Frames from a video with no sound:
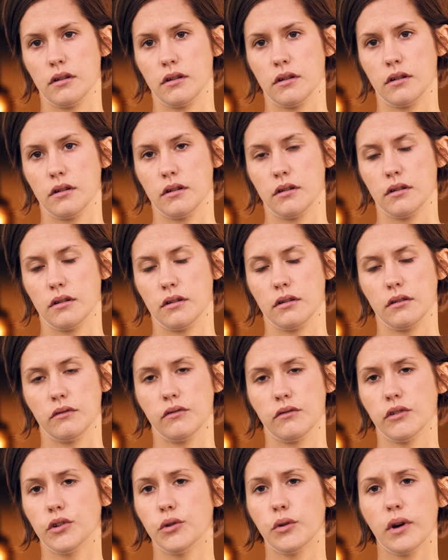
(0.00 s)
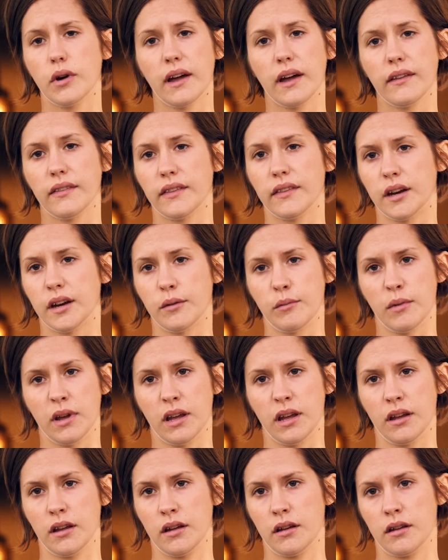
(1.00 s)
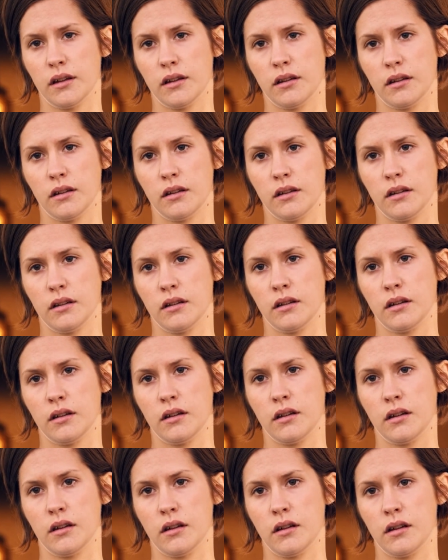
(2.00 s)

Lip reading: but Frida says his brother needs to find another girl,